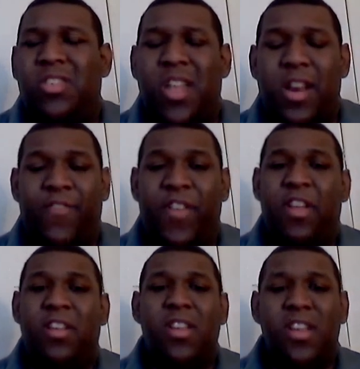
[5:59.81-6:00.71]

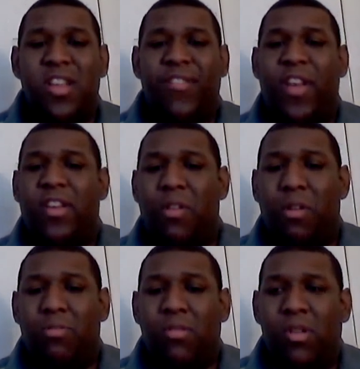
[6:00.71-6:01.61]
satisfy by their
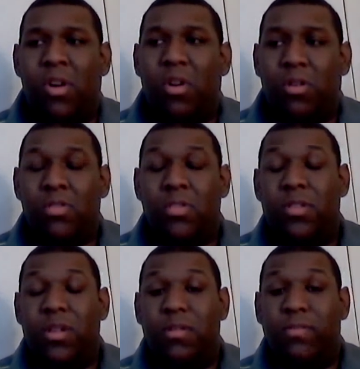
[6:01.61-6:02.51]
own goals,
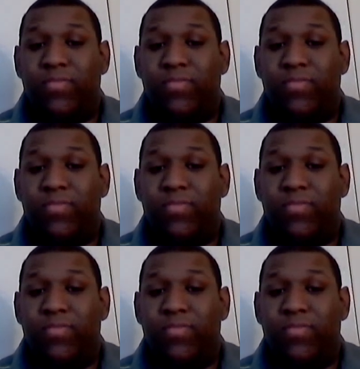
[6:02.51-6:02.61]
you know.